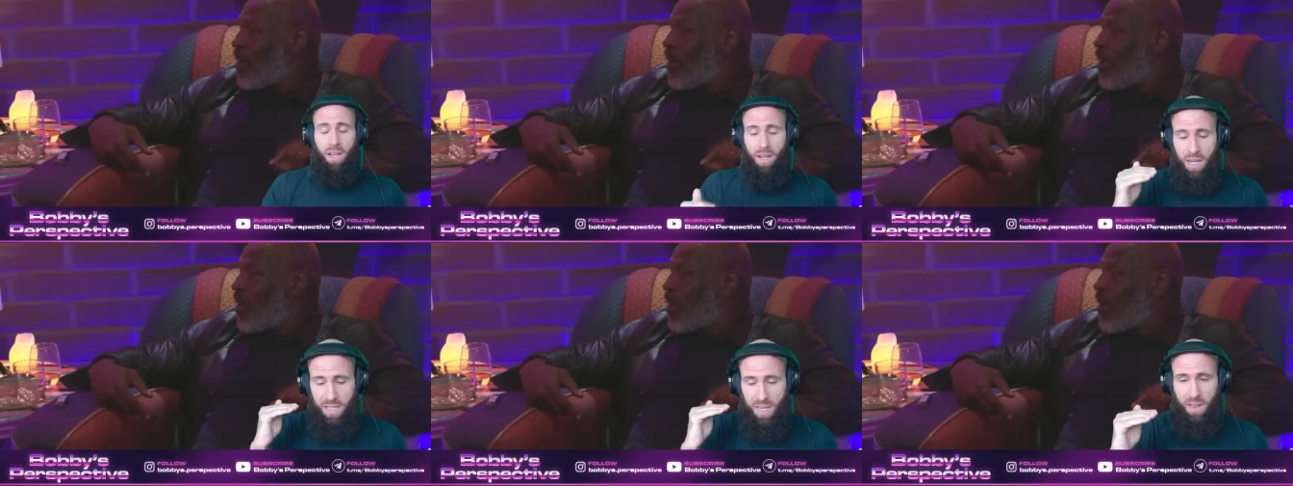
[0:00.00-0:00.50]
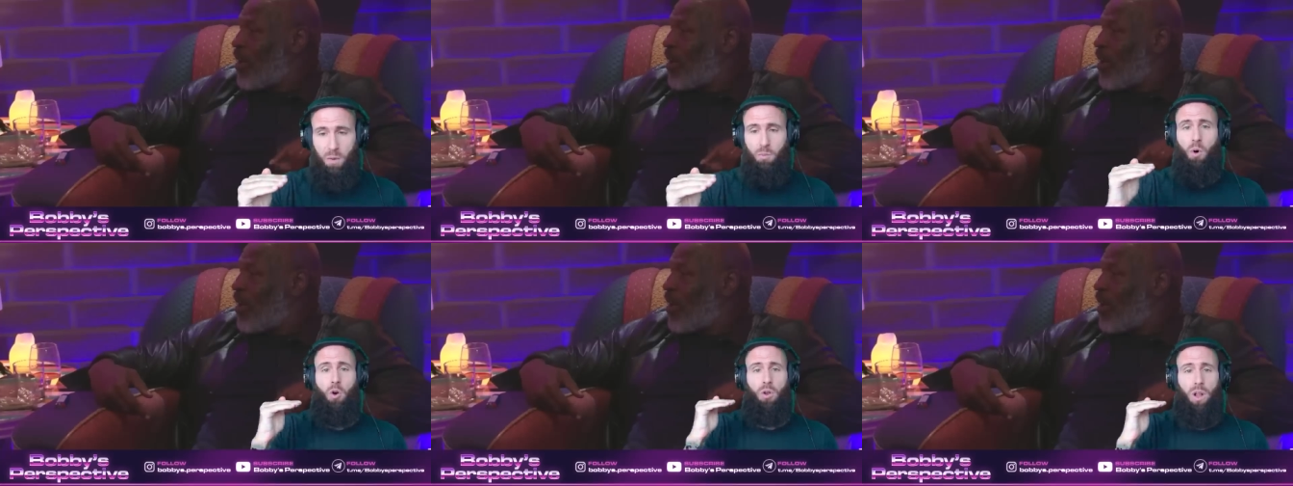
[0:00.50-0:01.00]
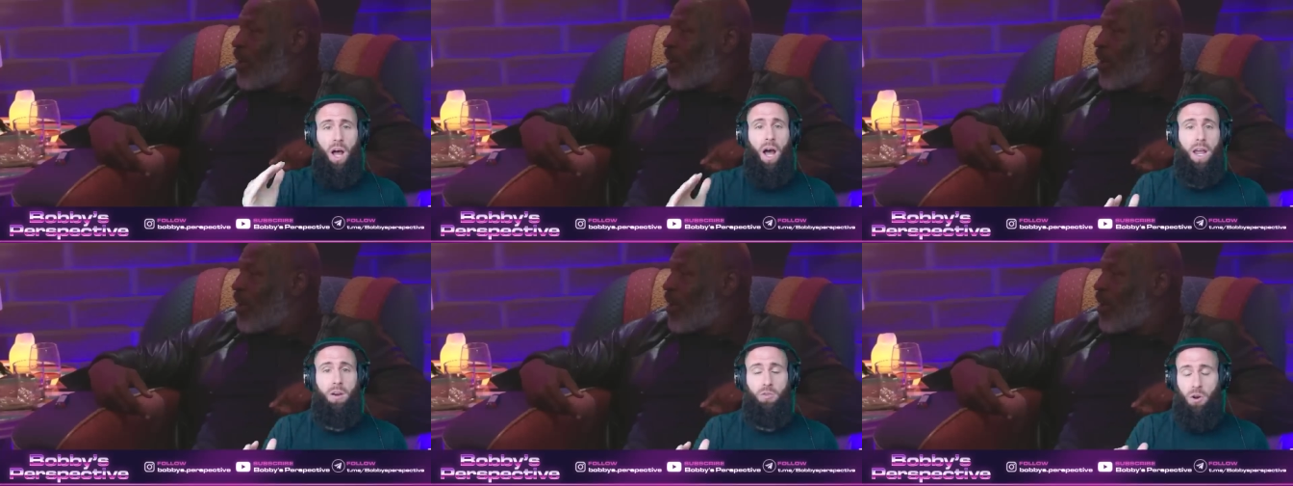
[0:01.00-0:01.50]
He set the moral
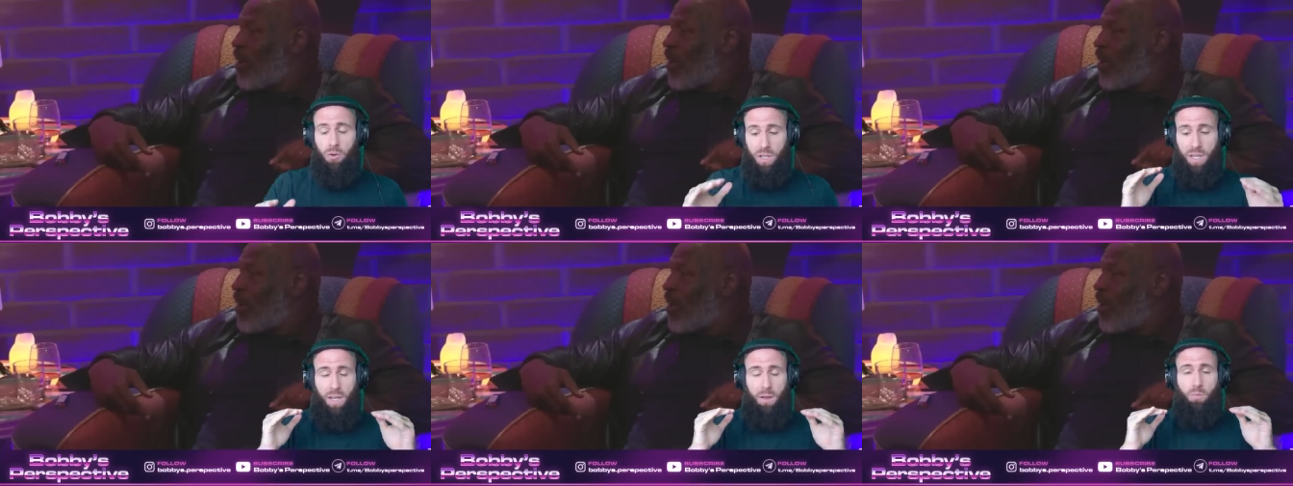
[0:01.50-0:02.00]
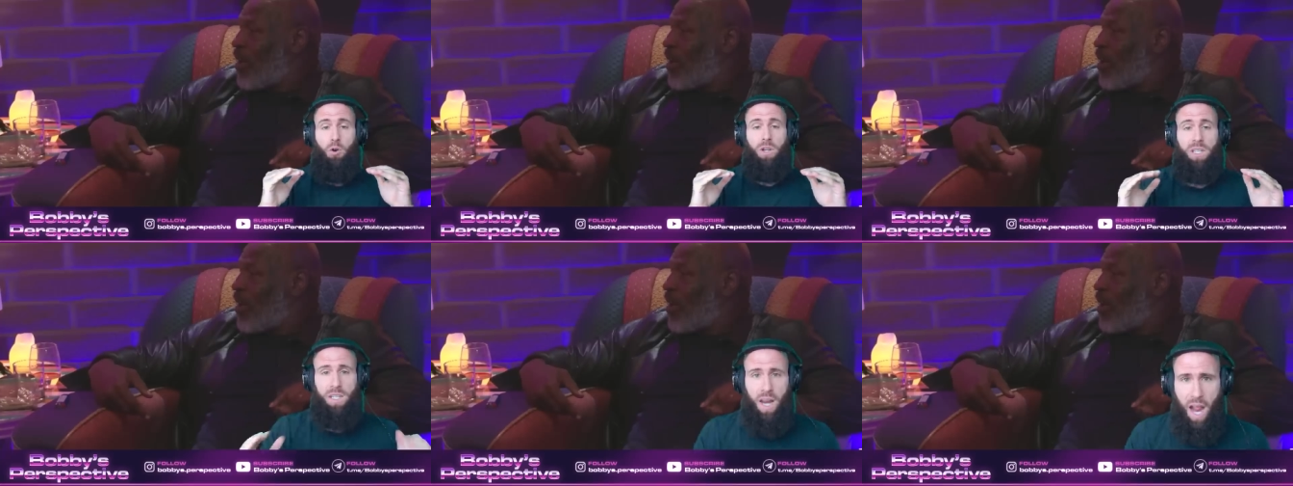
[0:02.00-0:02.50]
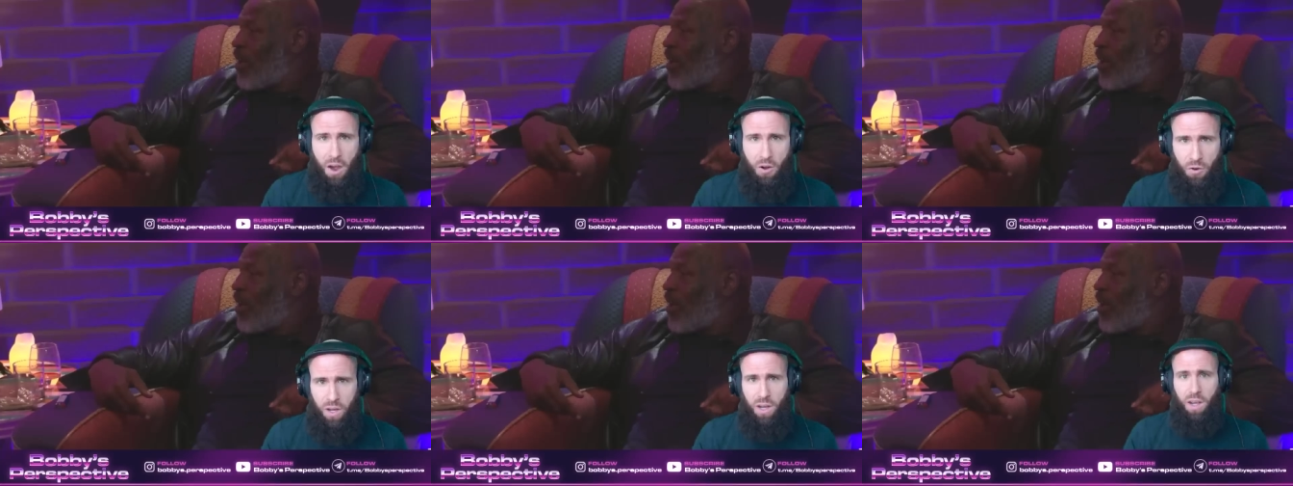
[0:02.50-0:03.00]
high ground. He set the moral
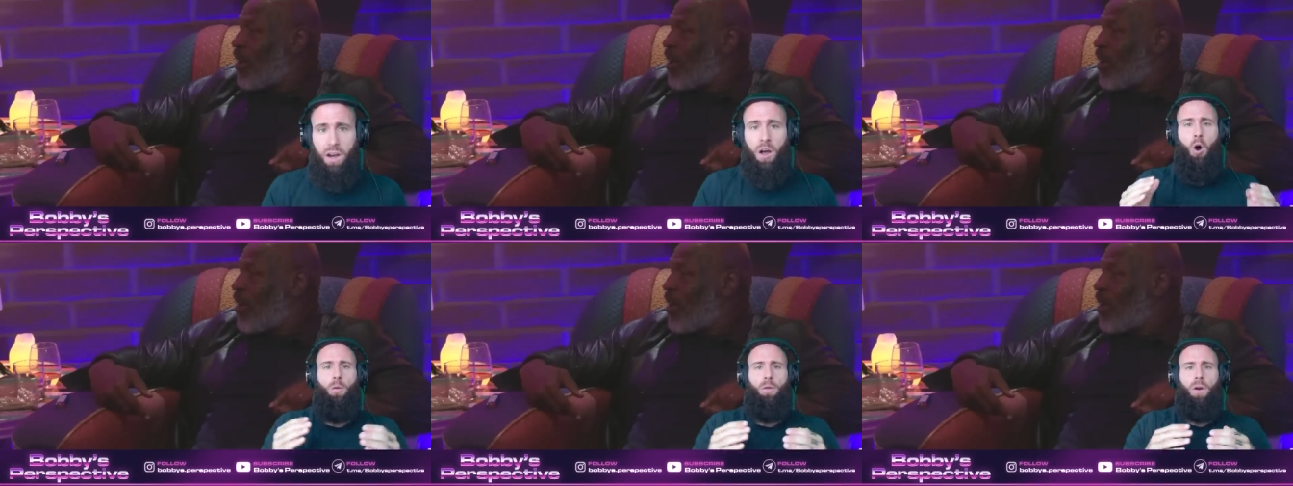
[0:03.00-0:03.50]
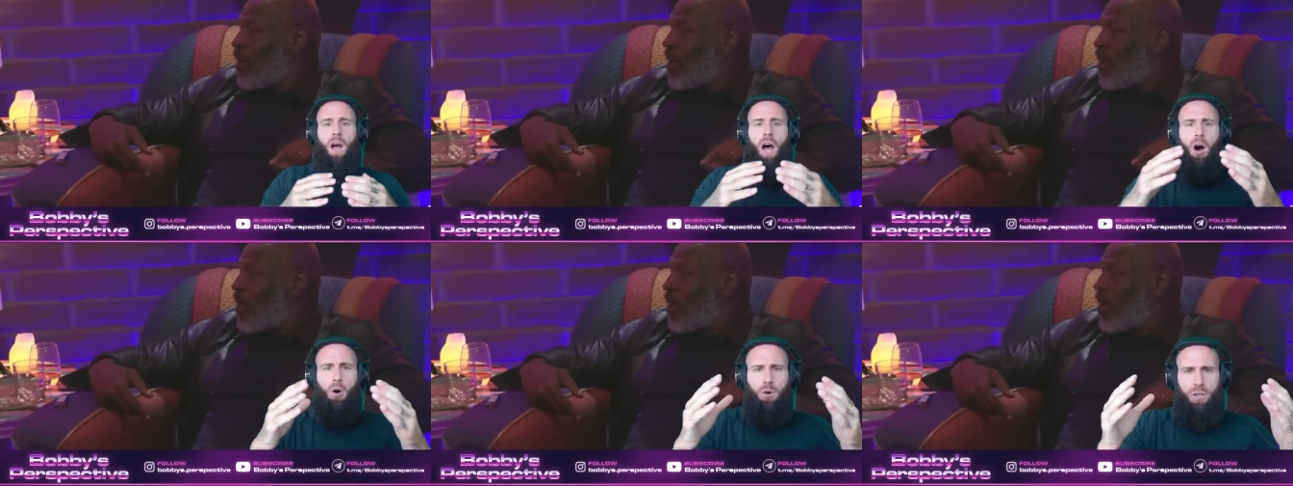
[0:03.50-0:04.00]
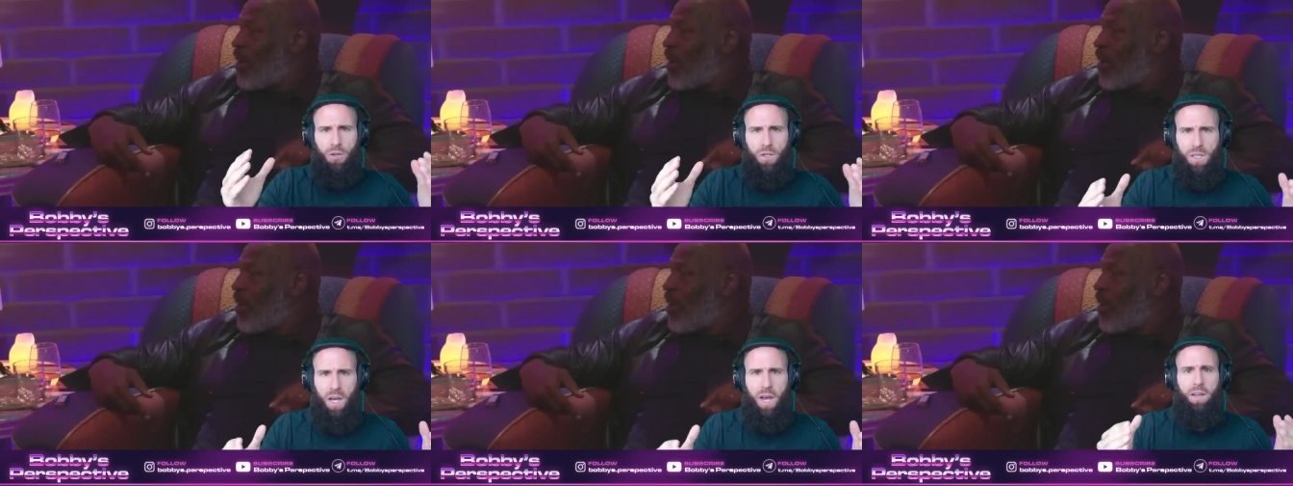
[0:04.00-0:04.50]
standard here of how
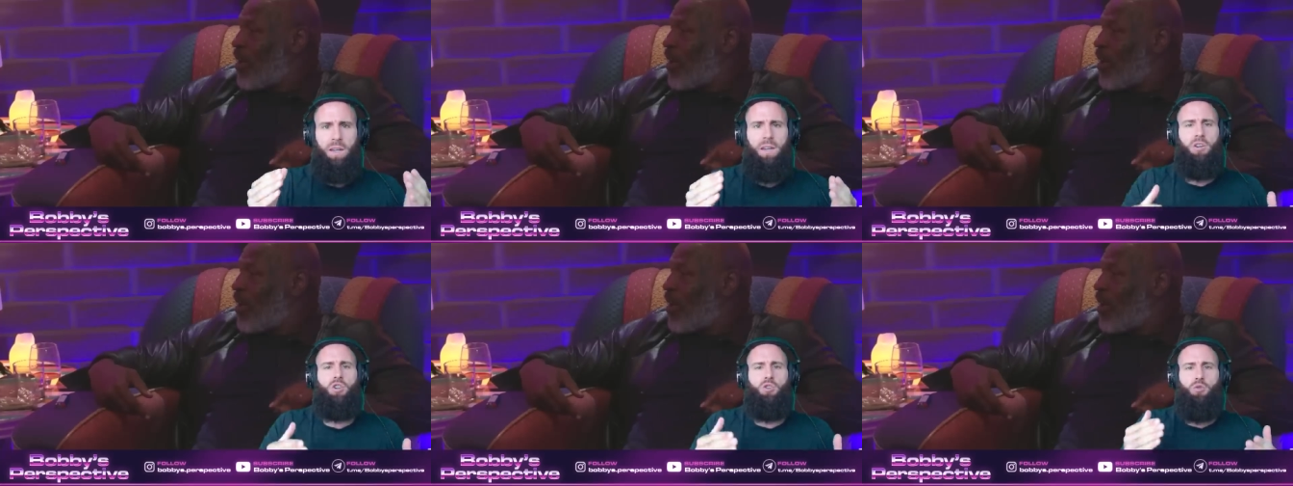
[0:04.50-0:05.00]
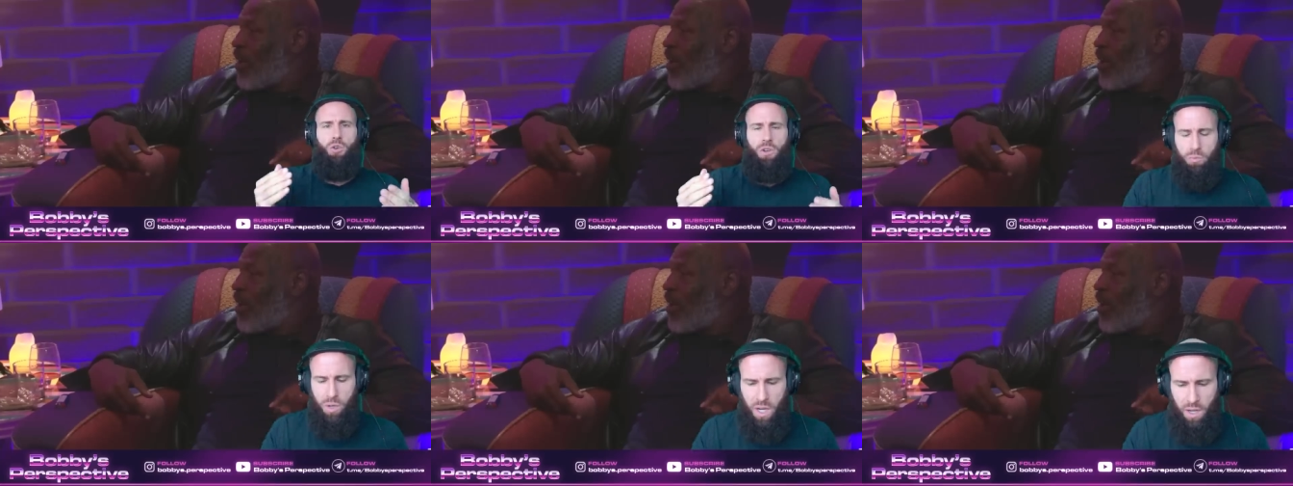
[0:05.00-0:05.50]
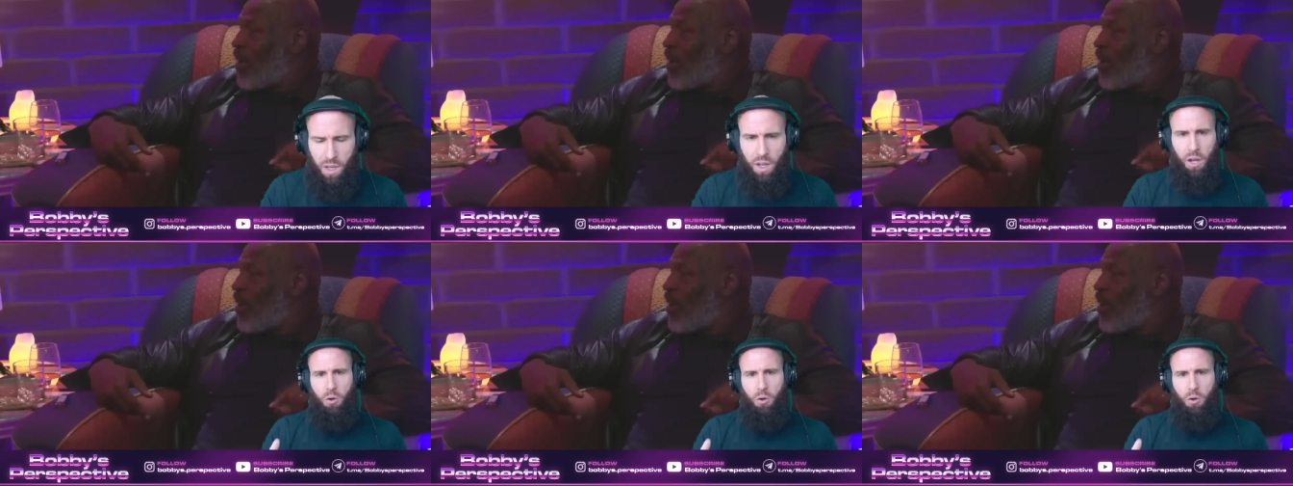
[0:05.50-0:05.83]
society should be.